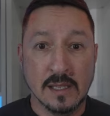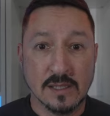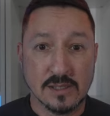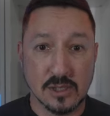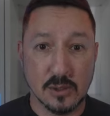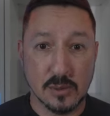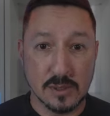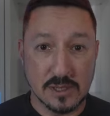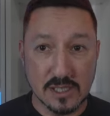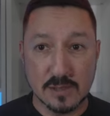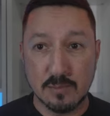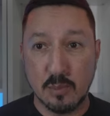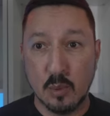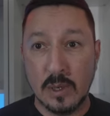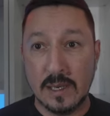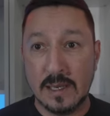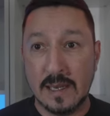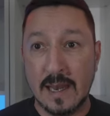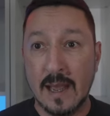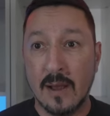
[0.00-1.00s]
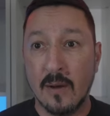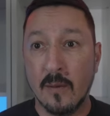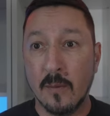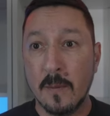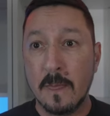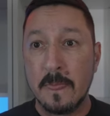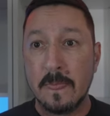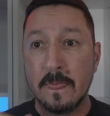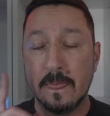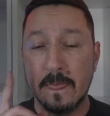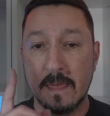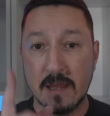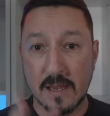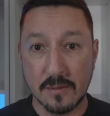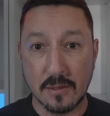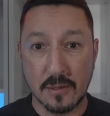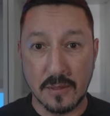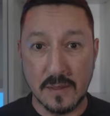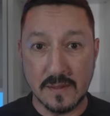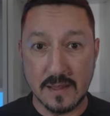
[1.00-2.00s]
So at this point now, the
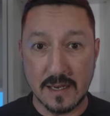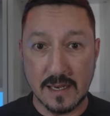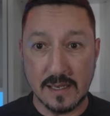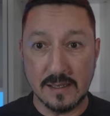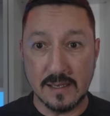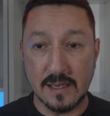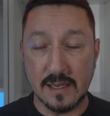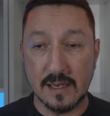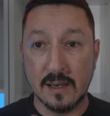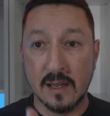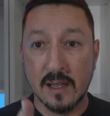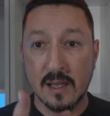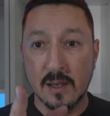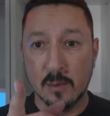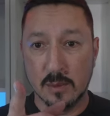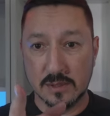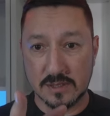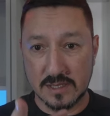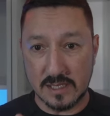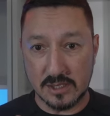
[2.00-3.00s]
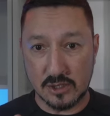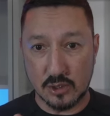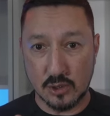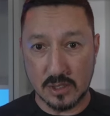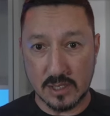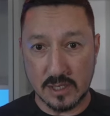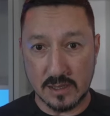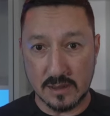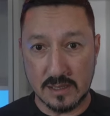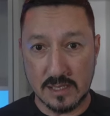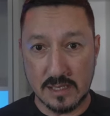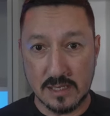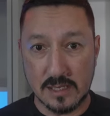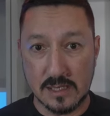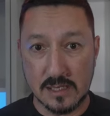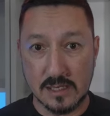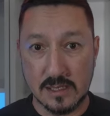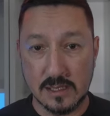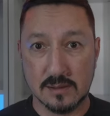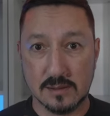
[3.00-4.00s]
other thing that I did was I took
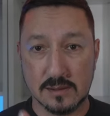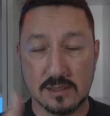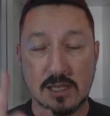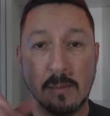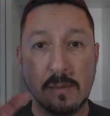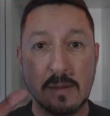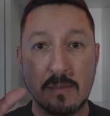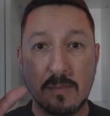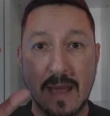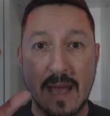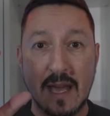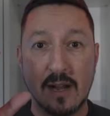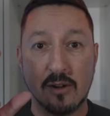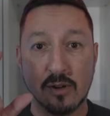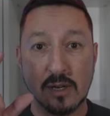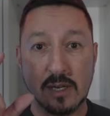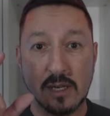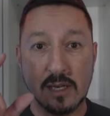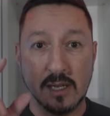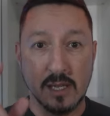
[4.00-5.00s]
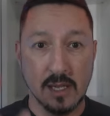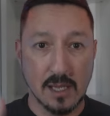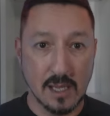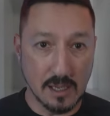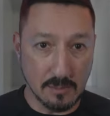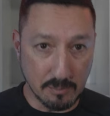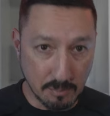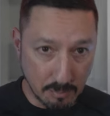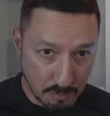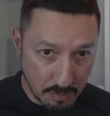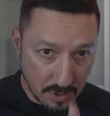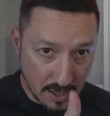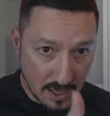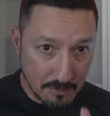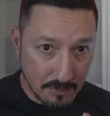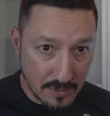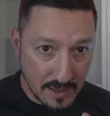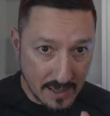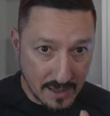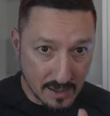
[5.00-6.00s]
the dummy battery and
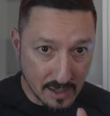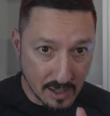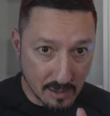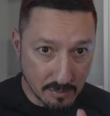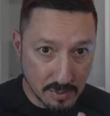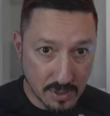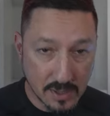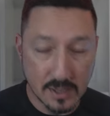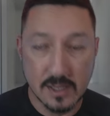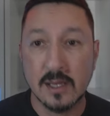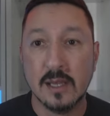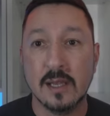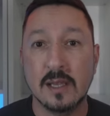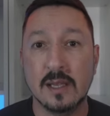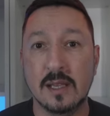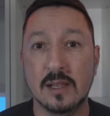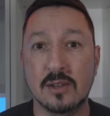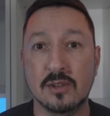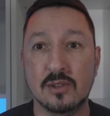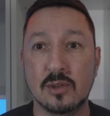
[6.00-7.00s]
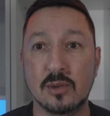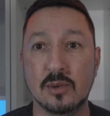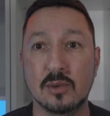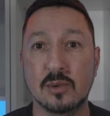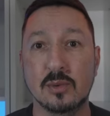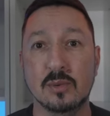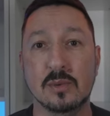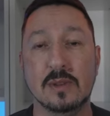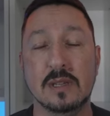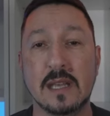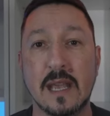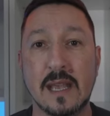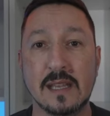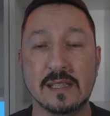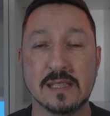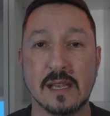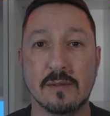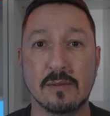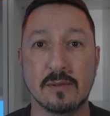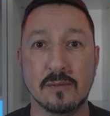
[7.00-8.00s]
popped that up into the
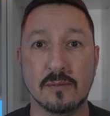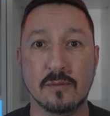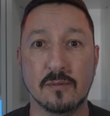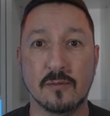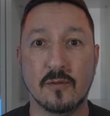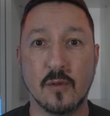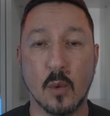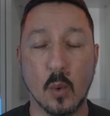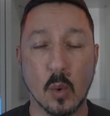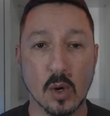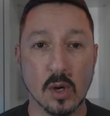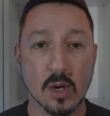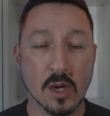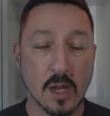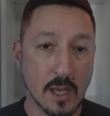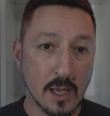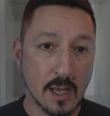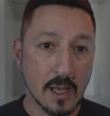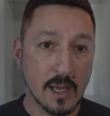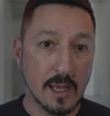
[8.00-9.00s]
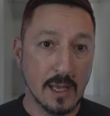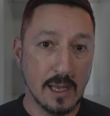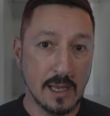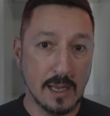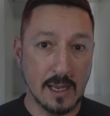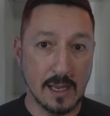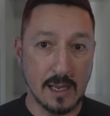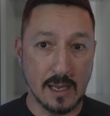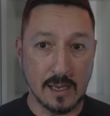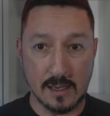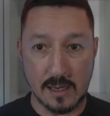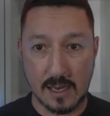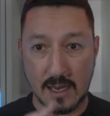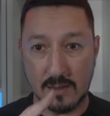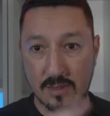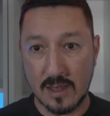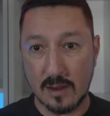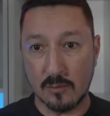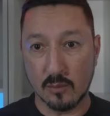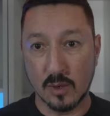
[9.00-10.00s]
A7 IV and
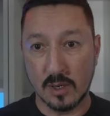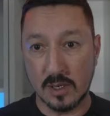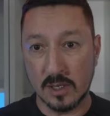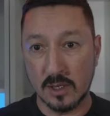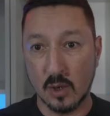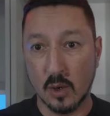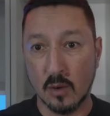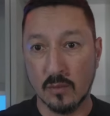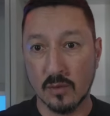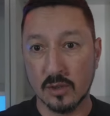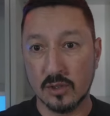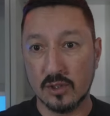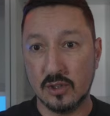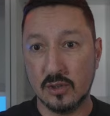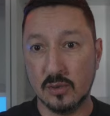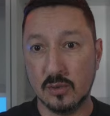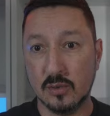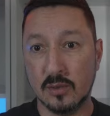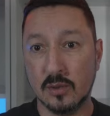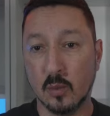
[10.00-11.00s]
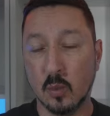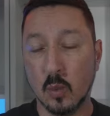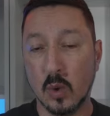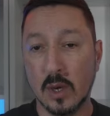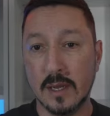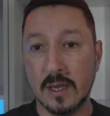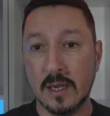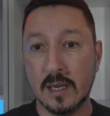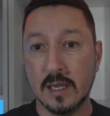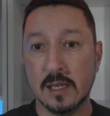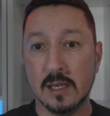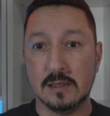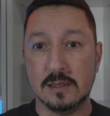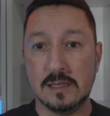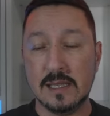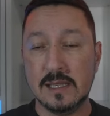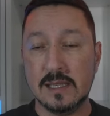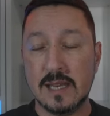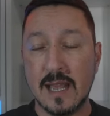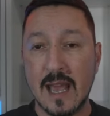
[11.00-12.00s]
have that running over to the one
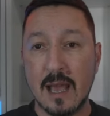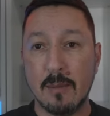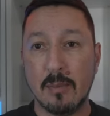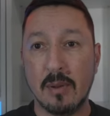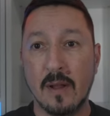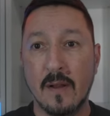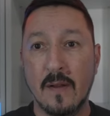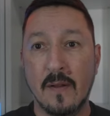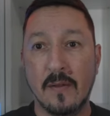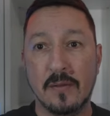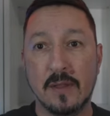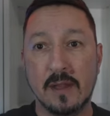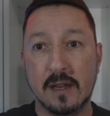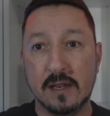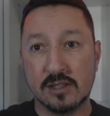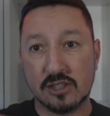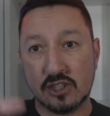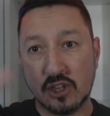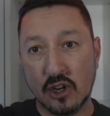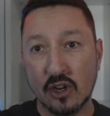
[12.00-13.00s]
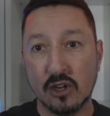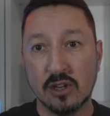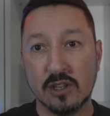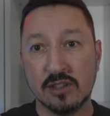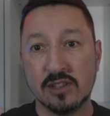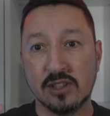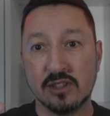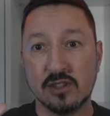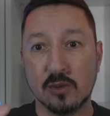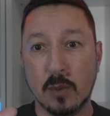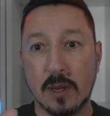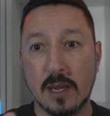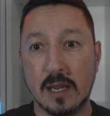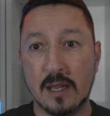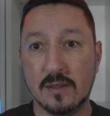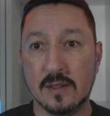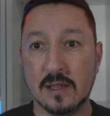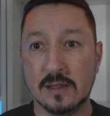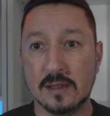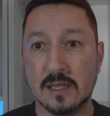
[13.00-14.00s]
D tap that is turned in such a way
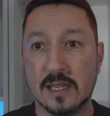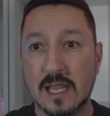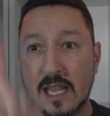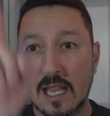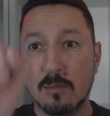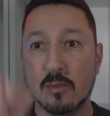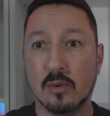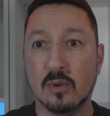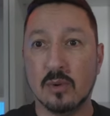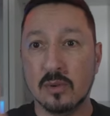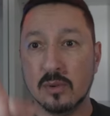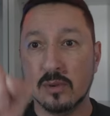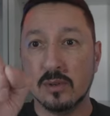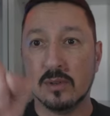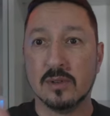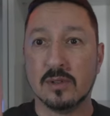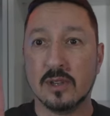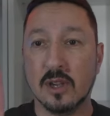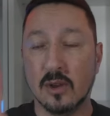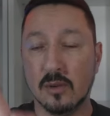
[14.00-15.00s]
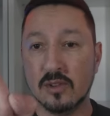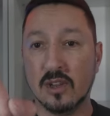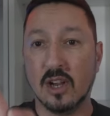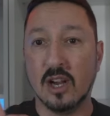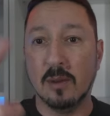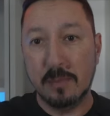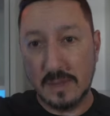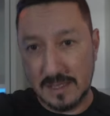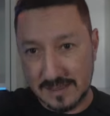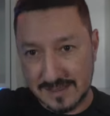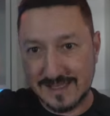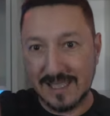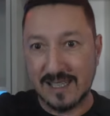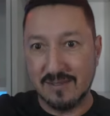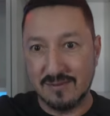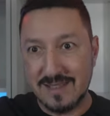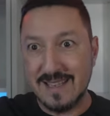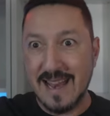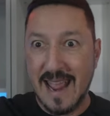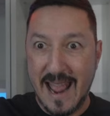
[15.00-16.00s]
that the cable goes up instead
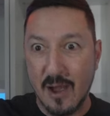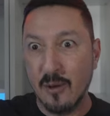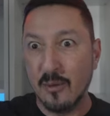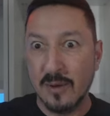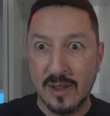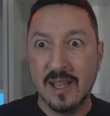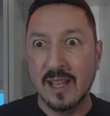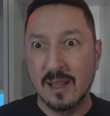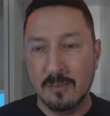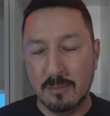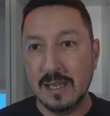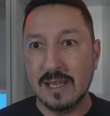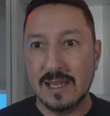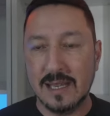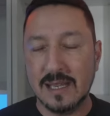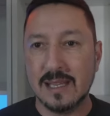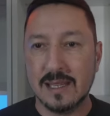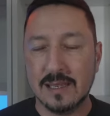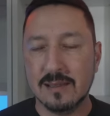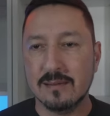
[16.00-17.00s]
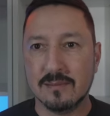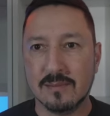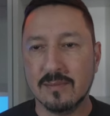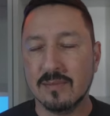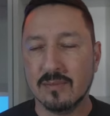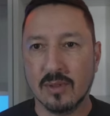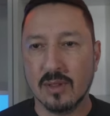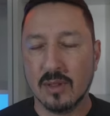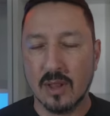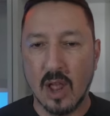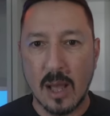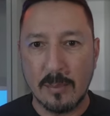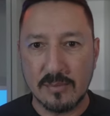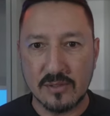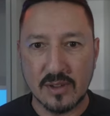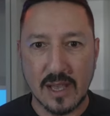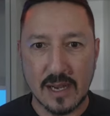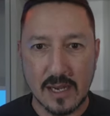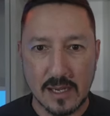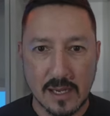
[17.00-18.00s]
of down, making it
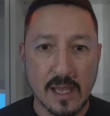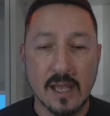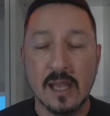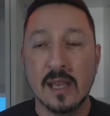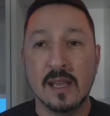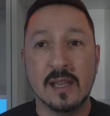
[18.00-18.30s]
lopsided.